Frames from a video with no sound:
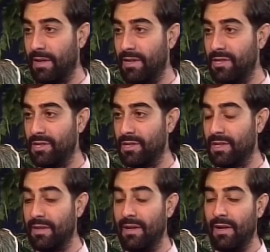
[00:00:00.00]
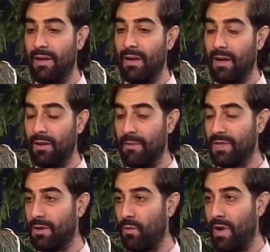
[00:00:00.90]
conditions, and
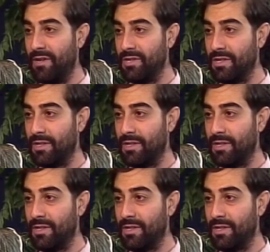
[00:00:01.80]
limits on wages.